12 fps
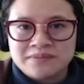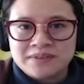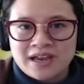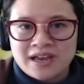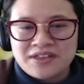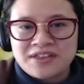
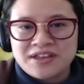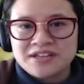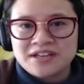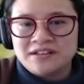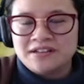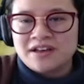I think
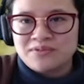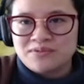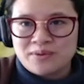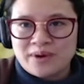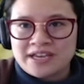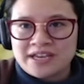in a lot of
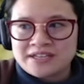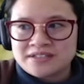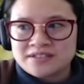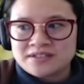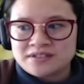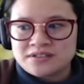
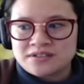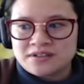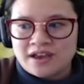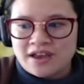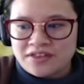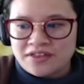ways,
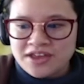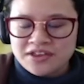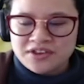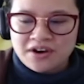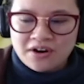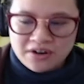I think at
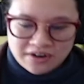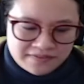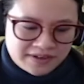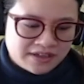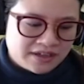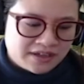the heart of
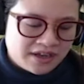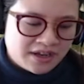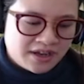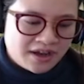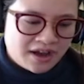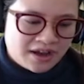it,
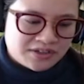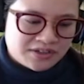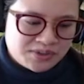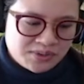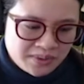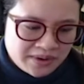
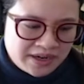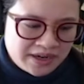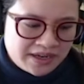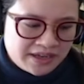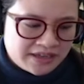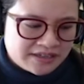
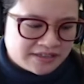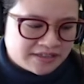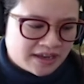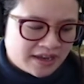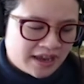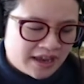story is,
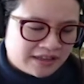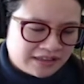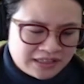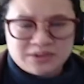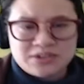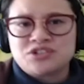and
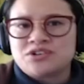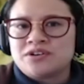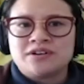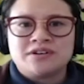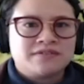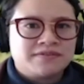
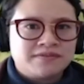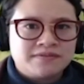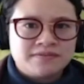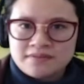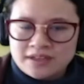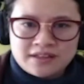literature,
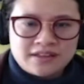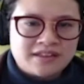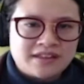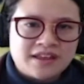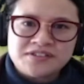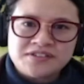
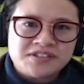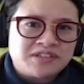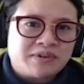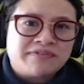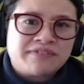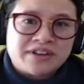that's just a
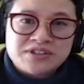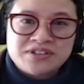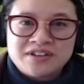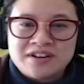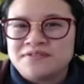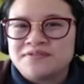
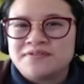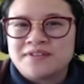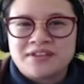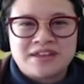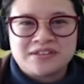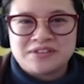reflection of, I
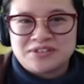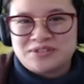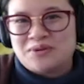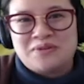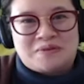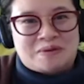think, the
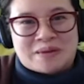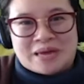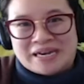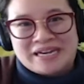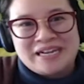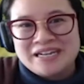soul of
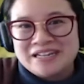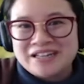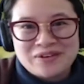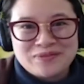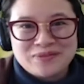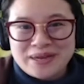humanity in a
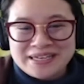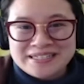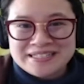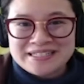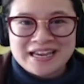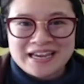lot of
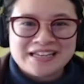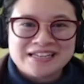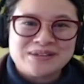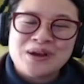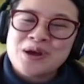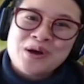ways. And
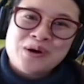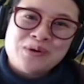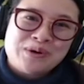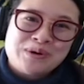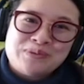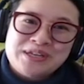
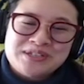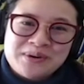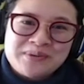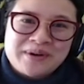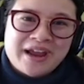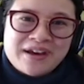when we
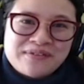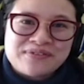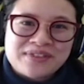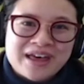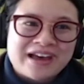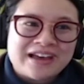don't have
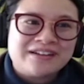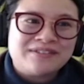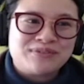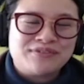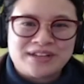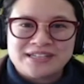that
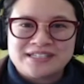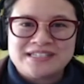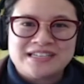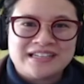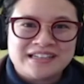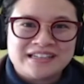
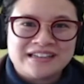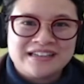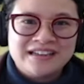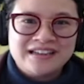reflected in,